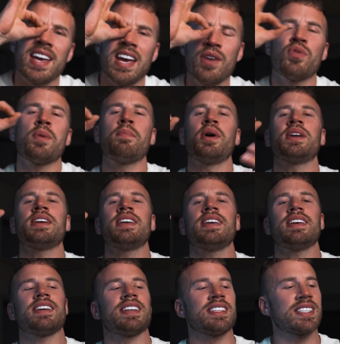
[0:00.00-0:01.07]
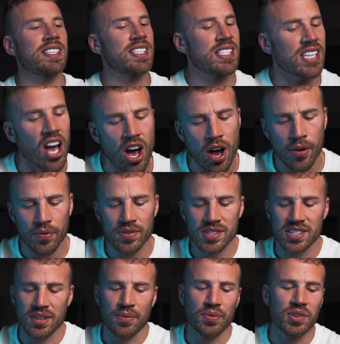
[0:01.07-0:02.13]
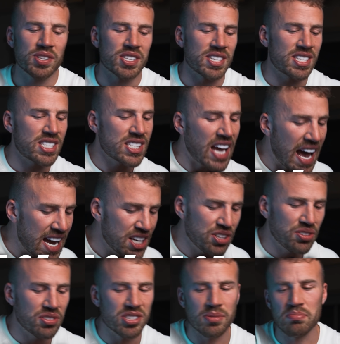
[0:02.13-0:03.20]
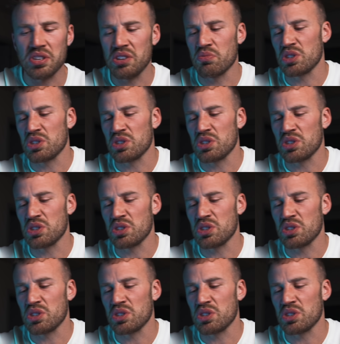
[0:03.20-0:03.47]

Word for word: everybody is soft and feels entitled to be